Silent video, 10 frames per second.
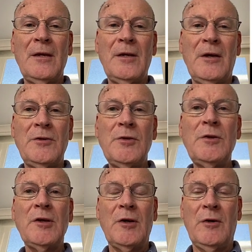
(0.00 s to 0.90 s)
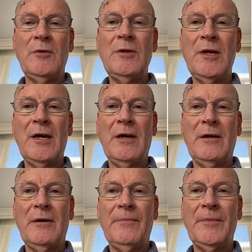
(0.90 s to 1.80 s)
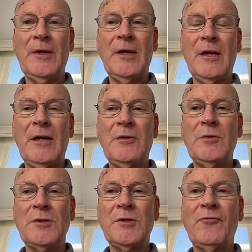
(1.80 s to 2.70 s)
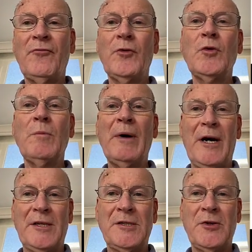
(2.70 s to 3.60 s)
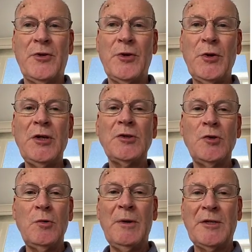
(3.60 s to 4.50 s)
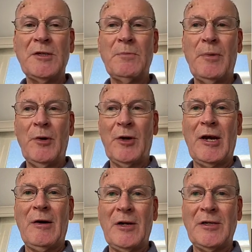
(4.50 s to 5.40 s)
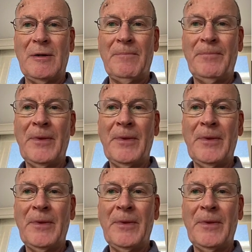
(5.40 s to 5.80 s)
Now Unicode uses 4 bytes, 32 bits per character.